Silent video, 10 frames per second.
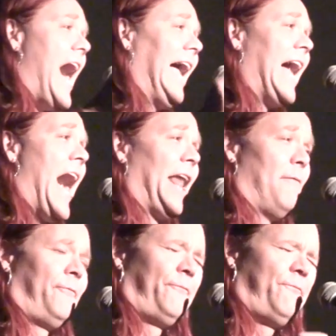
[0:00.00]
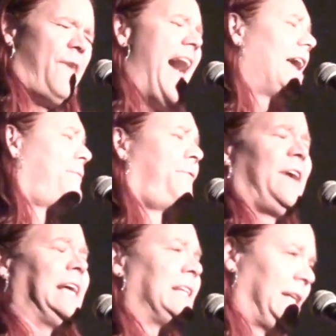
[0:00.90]
got a feta
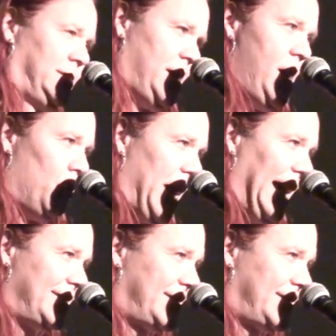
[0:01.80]
feeling when I